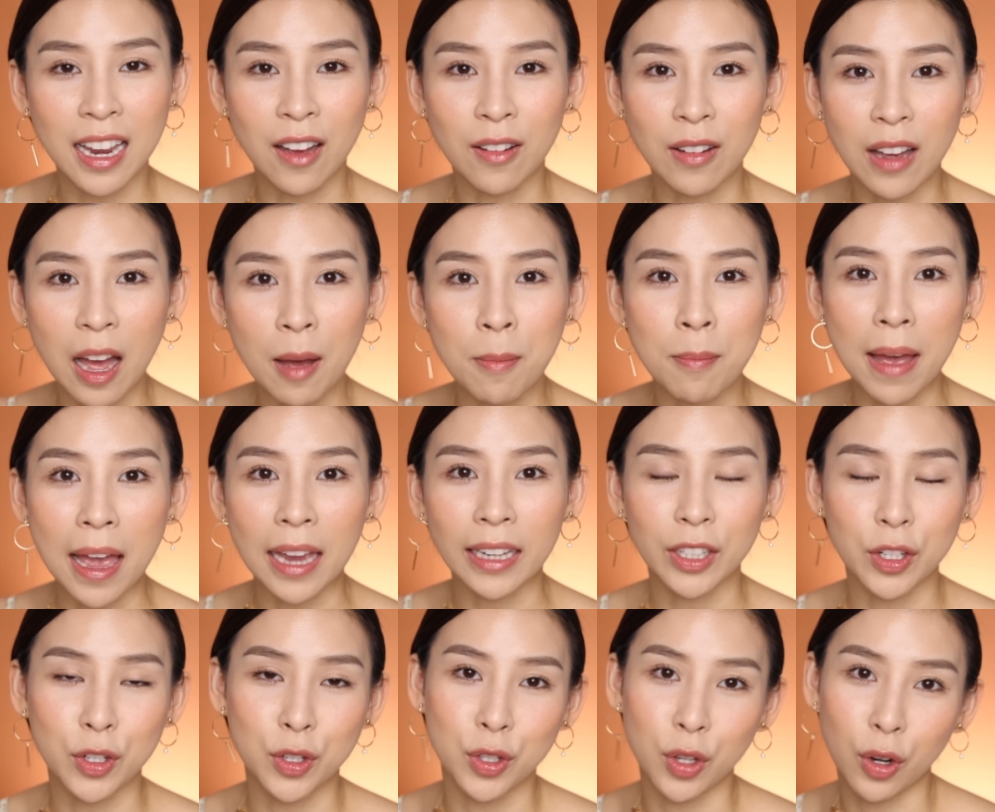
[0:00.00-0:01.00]
I'll come
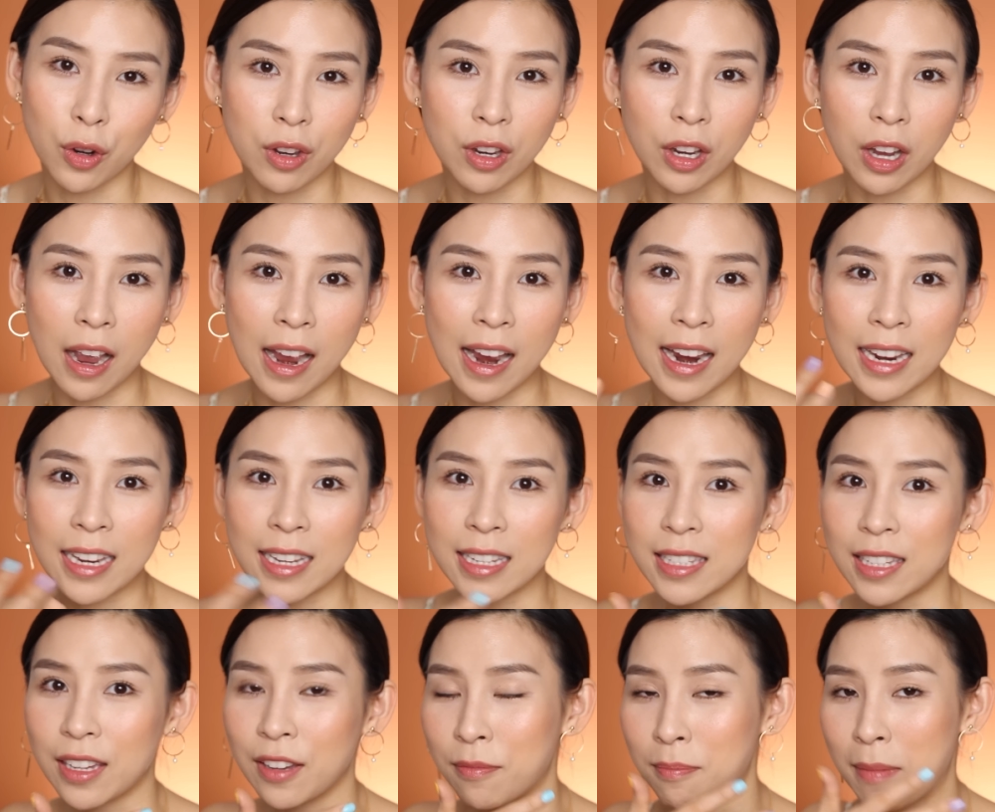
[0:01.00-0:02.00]
back and show you
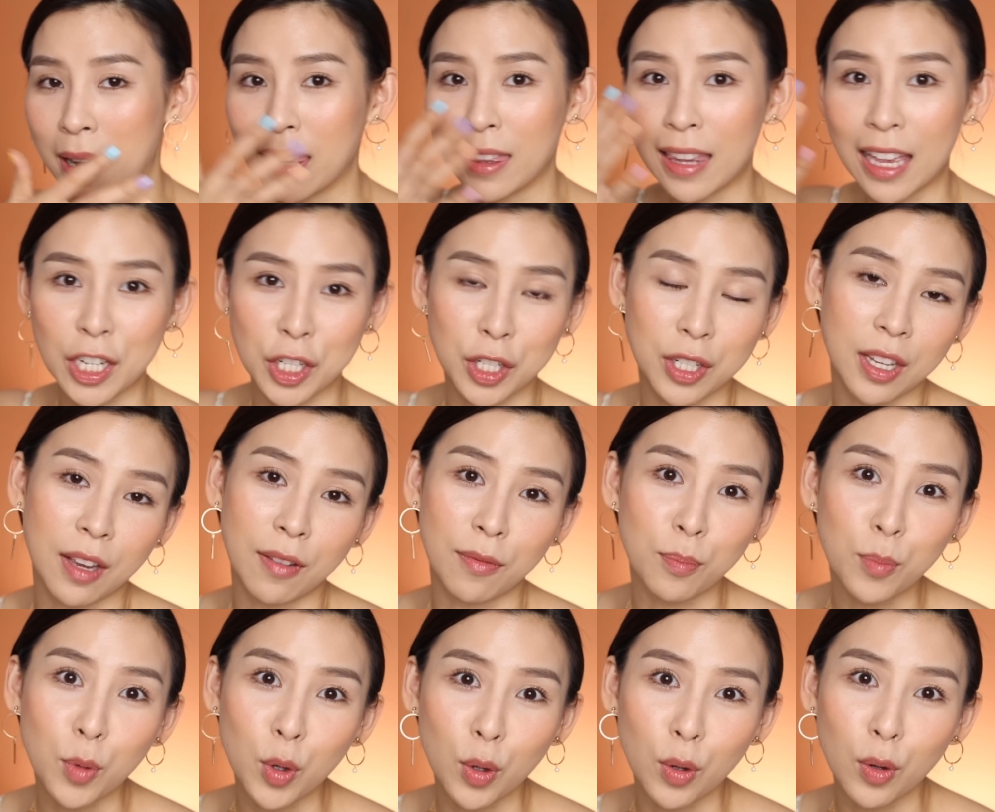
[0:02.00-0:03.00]
guys if my lashes have
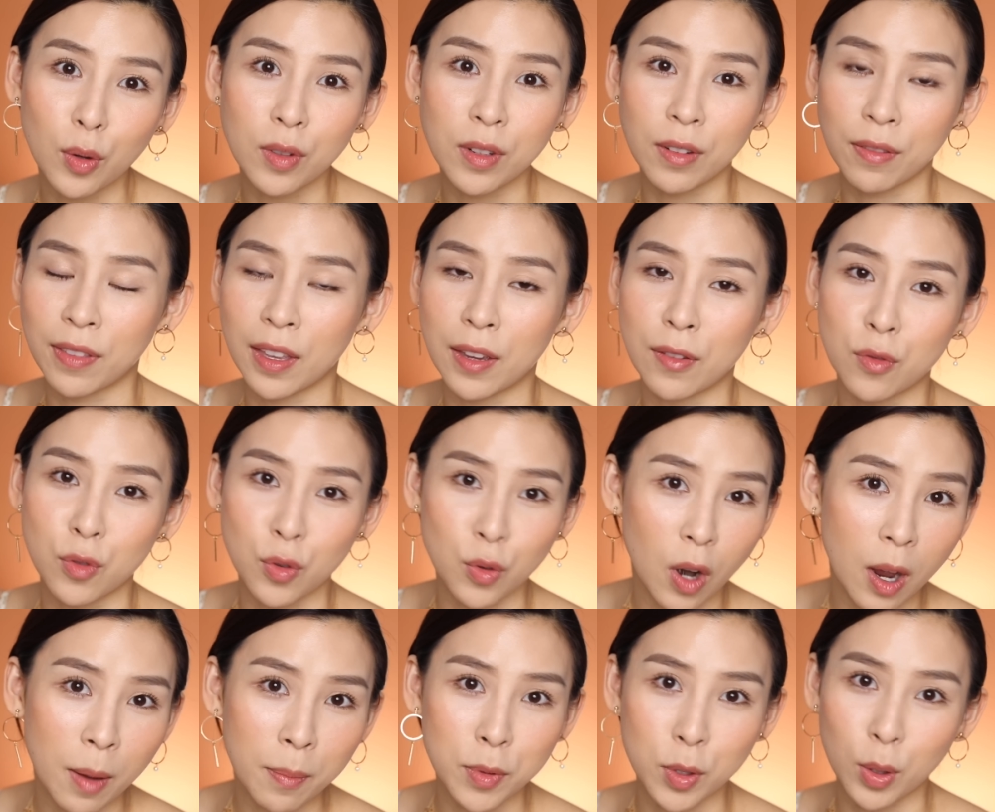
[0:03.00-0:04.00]
moved, if they've
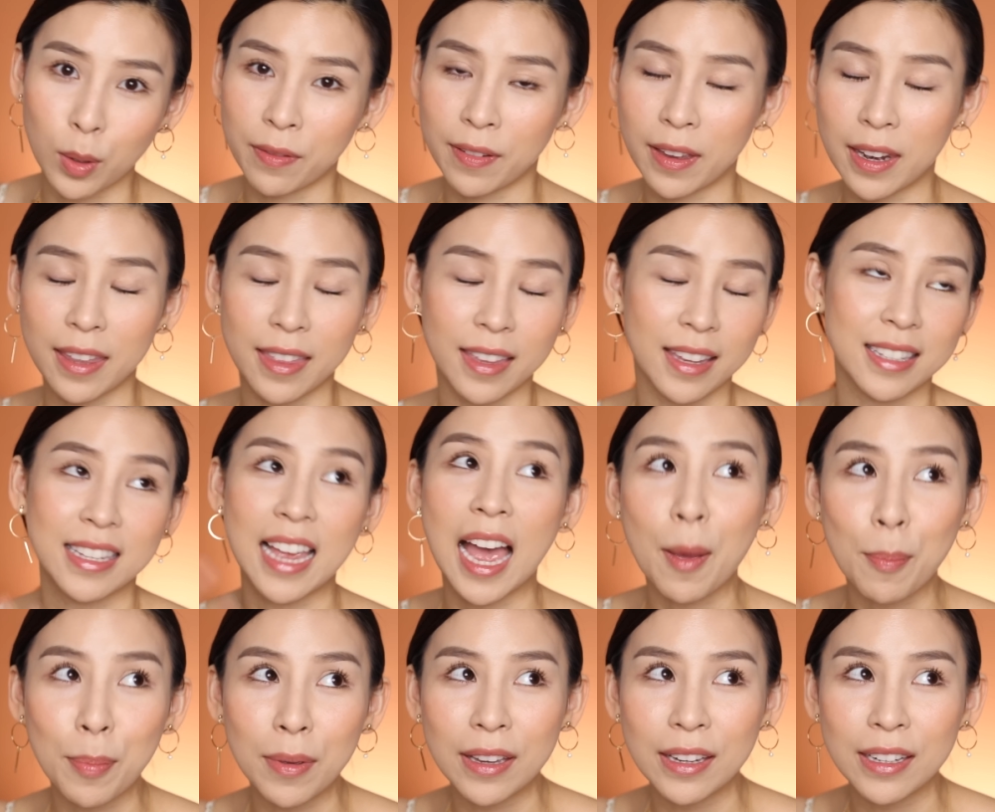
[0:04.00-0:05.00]
dropped or if anything's
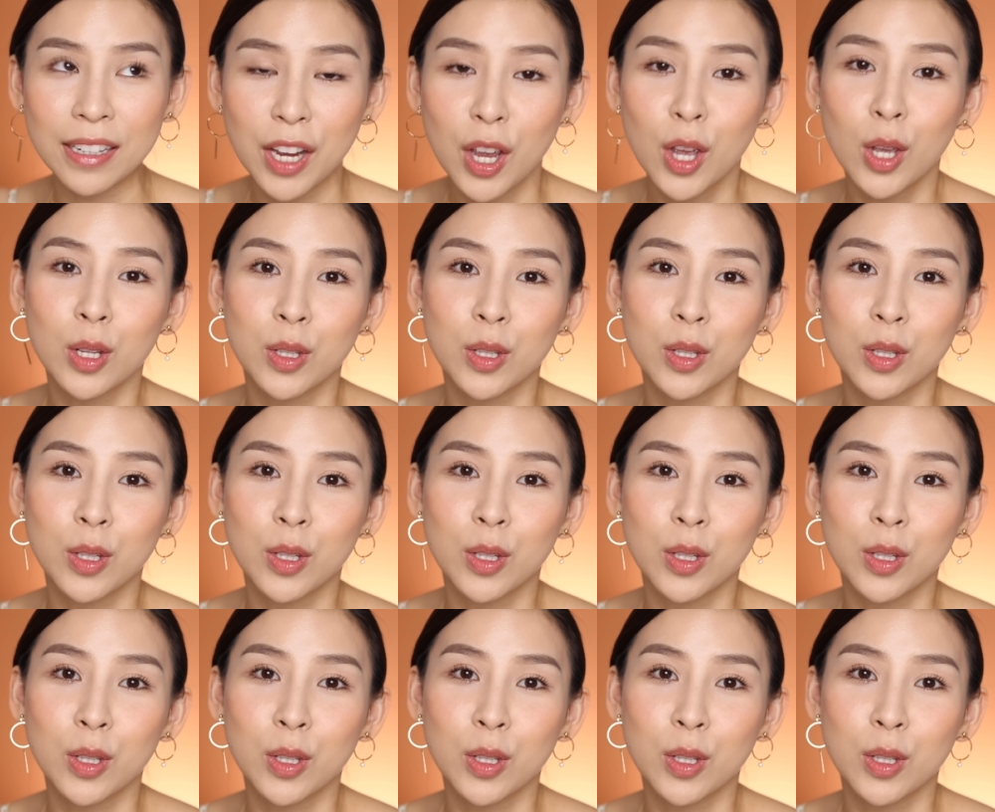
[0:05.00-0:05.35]
happened.